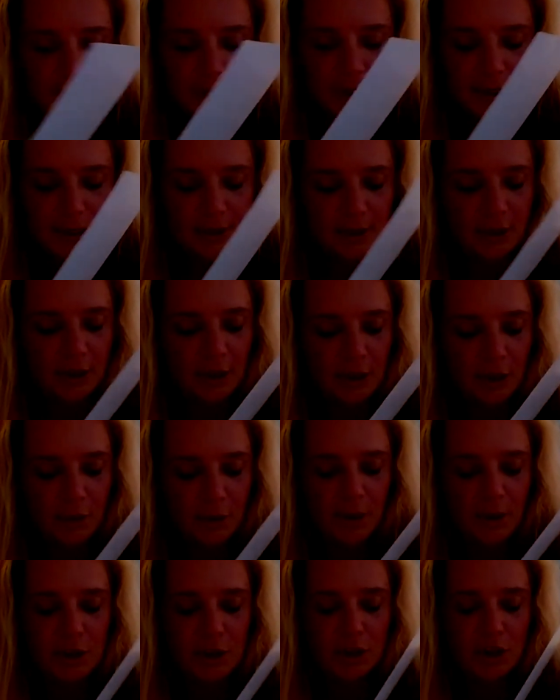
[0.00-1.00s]
Here, your
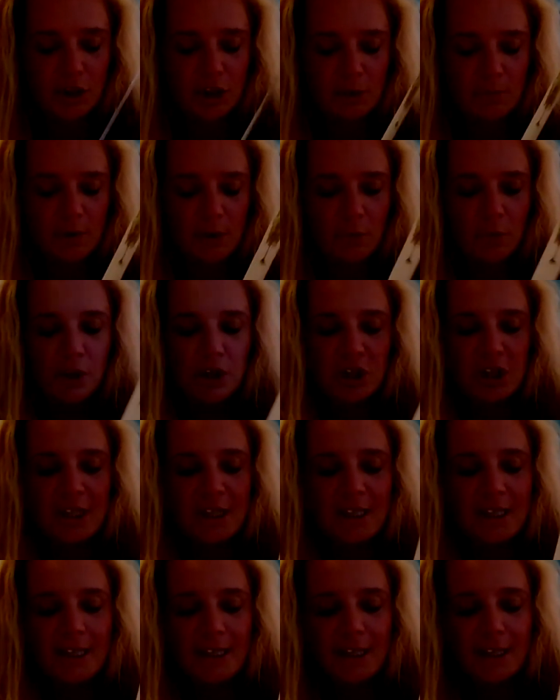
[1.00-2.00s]
question should be which
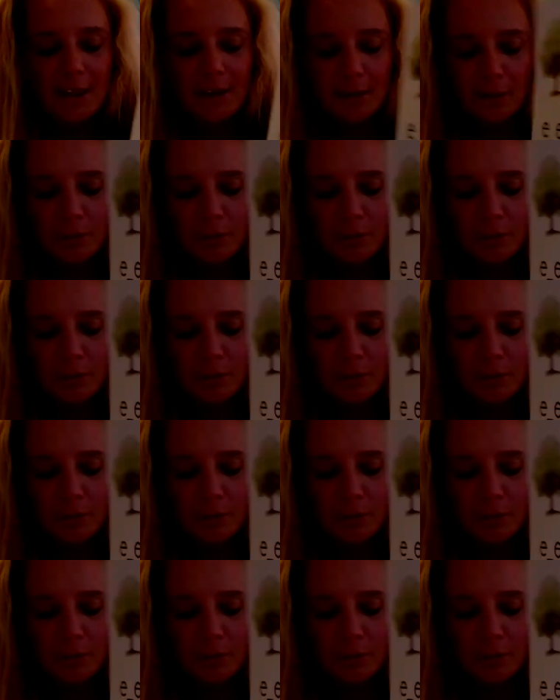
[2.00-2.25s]
E,